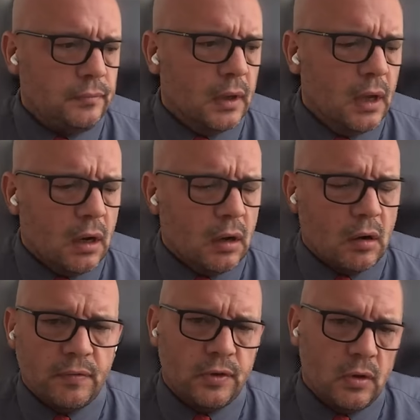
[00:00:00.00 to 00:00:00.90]
uh, of,
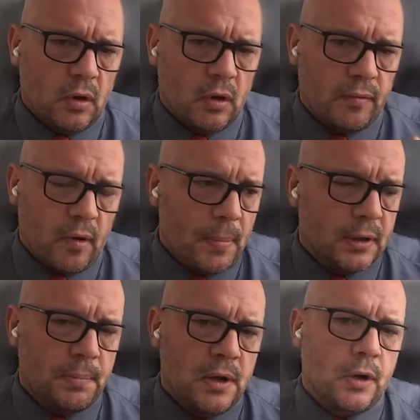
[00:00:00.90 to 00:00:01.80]
of public
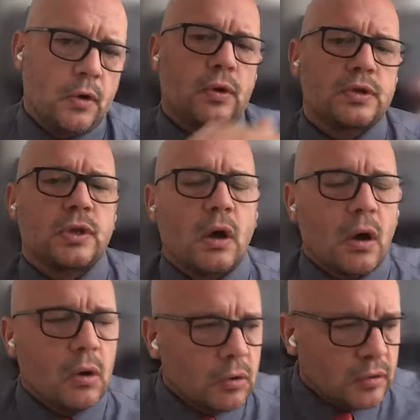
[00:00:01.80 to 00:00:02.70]
opinion across the
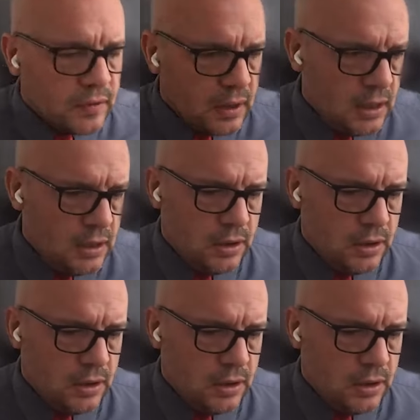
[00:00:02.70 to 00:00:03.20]
whole of the E